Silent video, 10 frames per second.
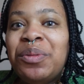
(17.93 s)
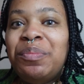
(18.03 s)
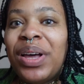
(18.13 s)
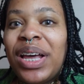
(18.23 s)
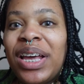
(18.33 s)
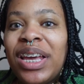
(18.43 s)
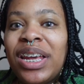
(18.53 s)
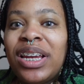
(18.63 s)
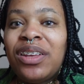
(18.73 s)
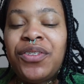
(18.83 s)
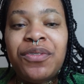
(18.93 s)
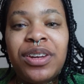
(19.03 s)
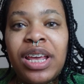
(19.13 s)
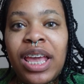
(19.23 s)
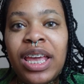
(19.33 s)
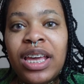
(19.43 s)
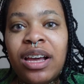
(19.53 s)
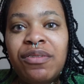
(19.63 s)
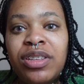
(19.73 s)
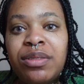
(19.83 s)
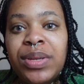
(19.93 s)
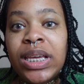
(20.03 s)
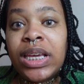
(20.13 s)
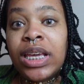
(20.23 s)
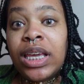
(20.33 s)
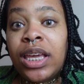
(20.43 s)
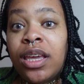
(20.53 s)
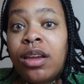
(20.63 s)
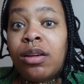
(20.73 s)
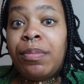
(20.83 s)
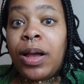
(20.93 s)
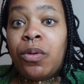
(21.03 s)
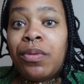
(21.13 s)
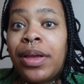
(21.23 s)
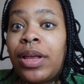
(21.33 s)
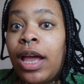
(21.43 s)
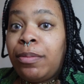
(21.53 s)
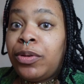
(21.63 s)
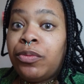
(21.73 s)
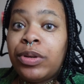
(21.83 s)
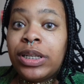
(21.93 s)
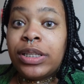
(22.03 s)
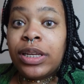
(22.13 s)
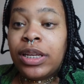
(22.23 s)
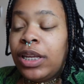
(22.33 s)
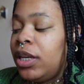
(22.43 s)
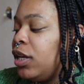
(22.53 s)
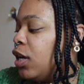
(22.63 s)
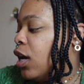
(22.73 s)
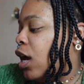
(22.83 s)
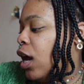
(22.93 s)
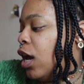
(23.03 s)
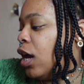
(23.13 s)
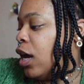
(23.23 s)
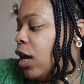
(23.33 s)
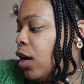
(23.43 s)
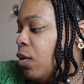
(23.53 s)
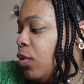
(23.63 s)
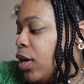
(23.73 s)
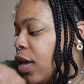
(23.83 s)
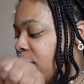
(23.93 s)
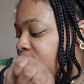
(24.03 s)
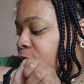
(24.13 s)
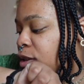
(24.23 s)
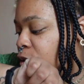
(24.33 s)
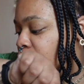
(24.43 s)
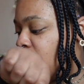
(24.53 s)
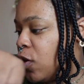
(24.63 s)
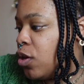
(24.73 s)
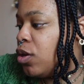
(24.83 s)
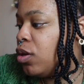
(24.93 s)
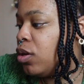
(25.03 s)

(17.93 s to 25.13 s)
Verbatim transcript: But if you want to hang out with me, hear about what happened recently, uh, what day is it? Ugh.